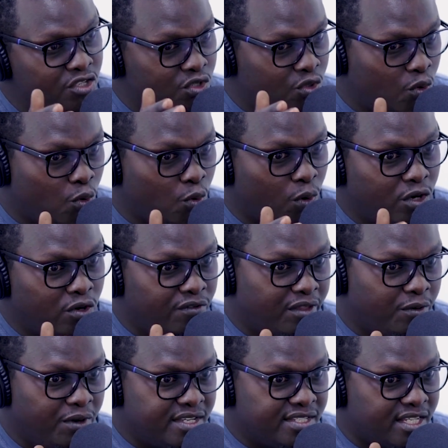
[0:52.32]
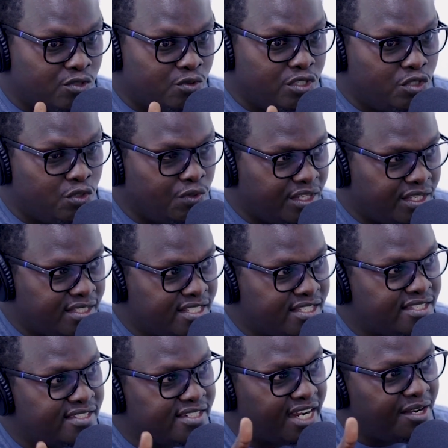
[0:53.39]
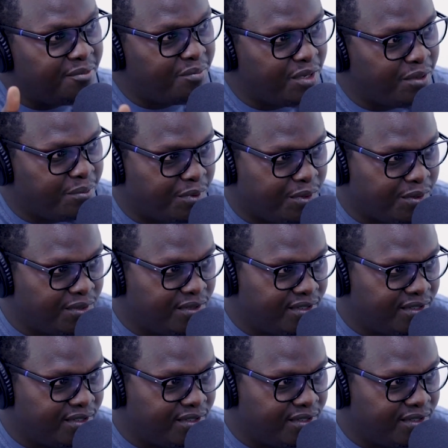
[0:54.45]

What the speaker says: So one of the ways that we do this is train people